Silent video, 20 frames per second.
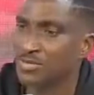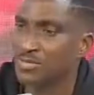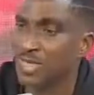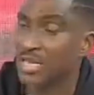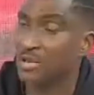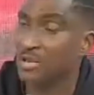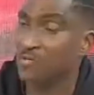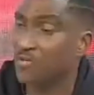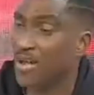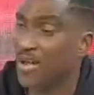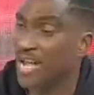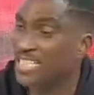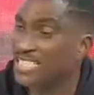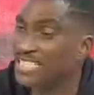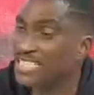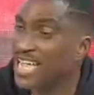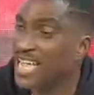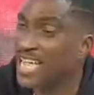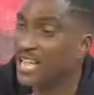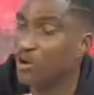If I
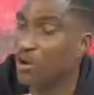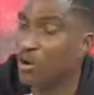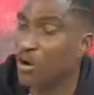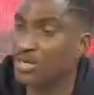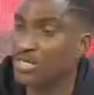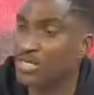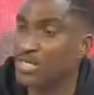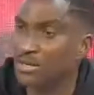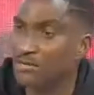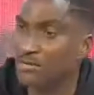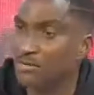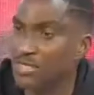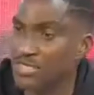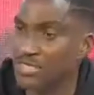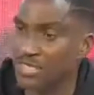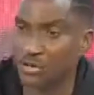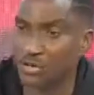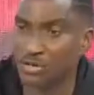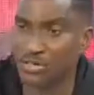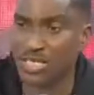take all the
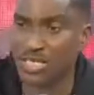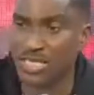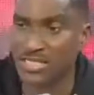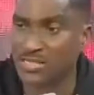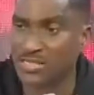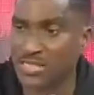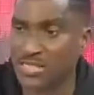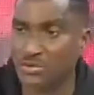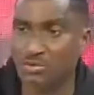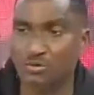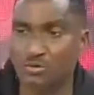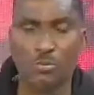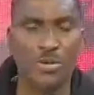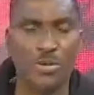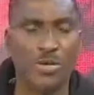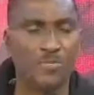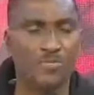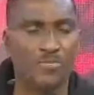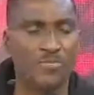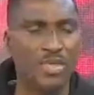invitations, listen to
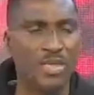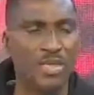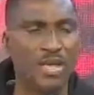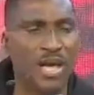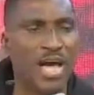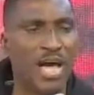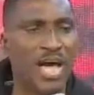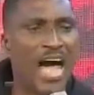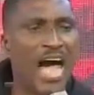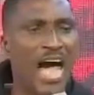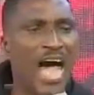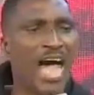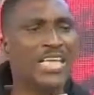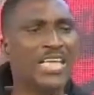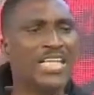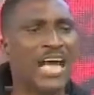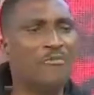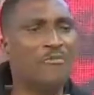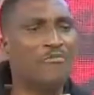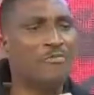me. I
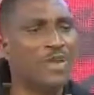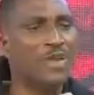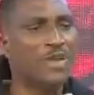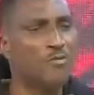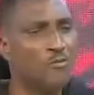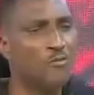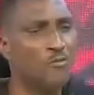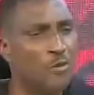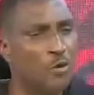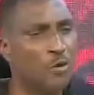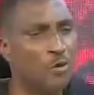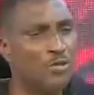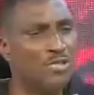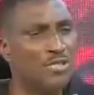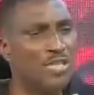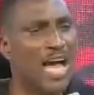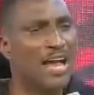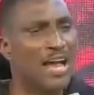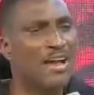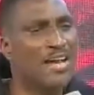have
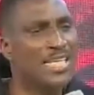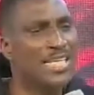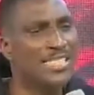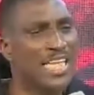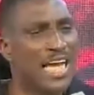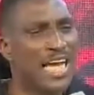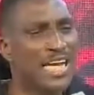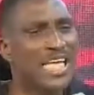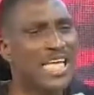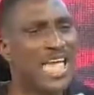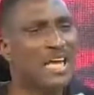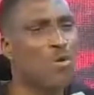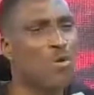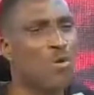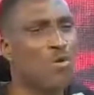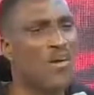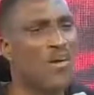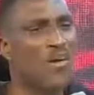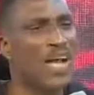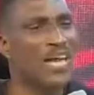refused and rejected
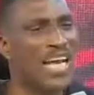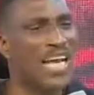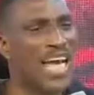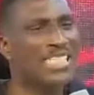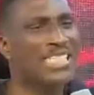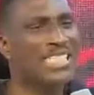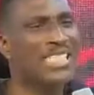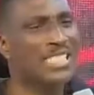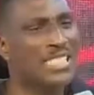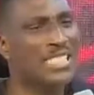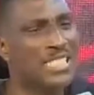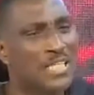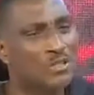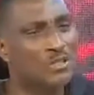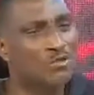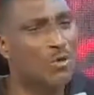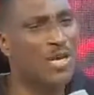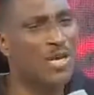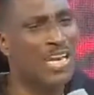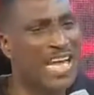over ninety-three
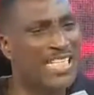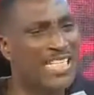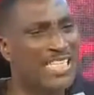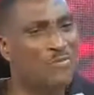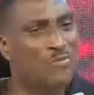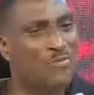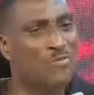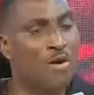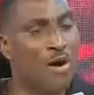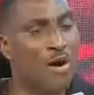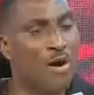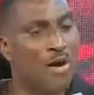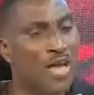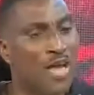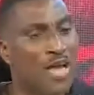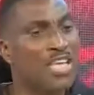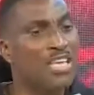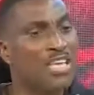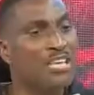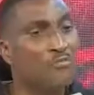to ninety-four
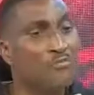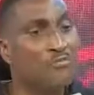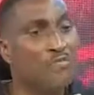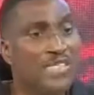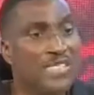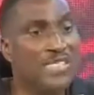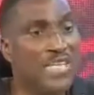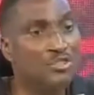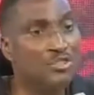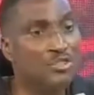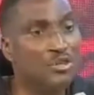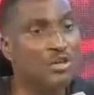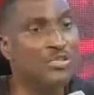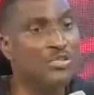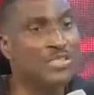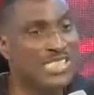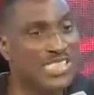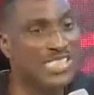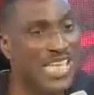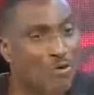
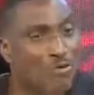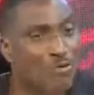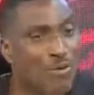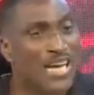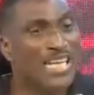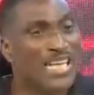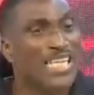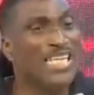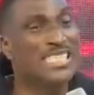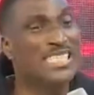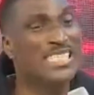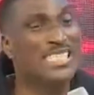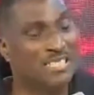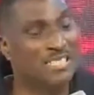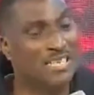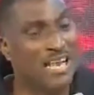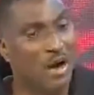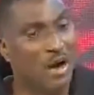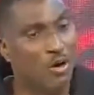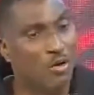invitations January till
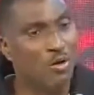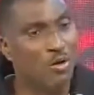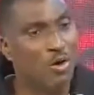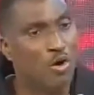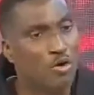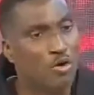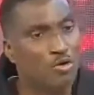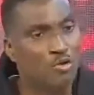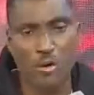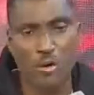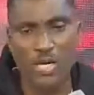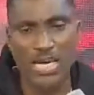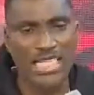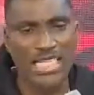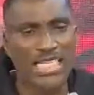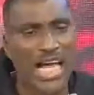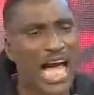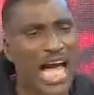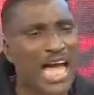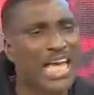now, so
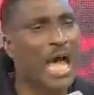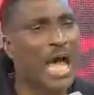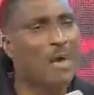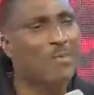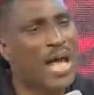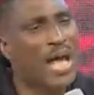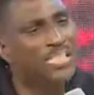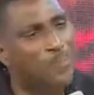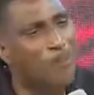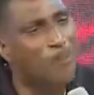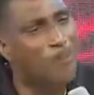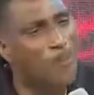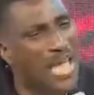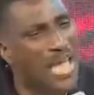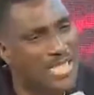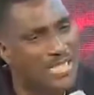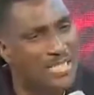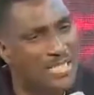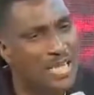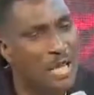that I am at
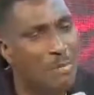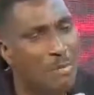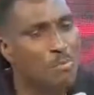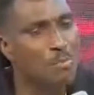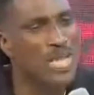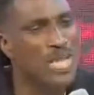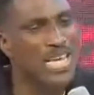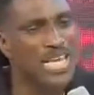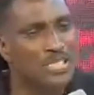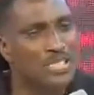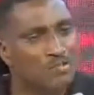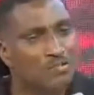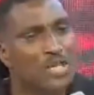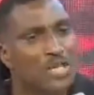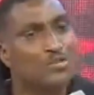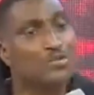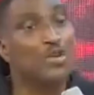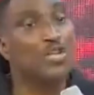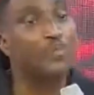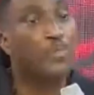base
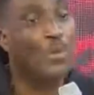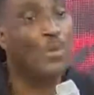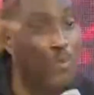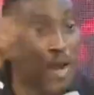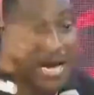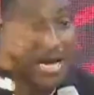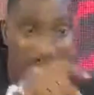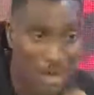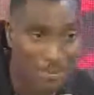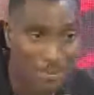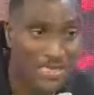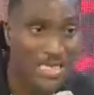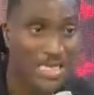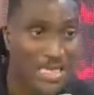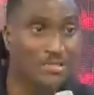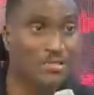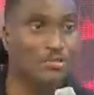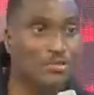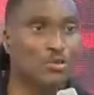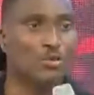ministering to the people I am
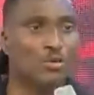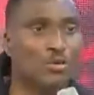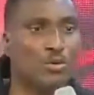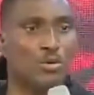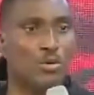sent to.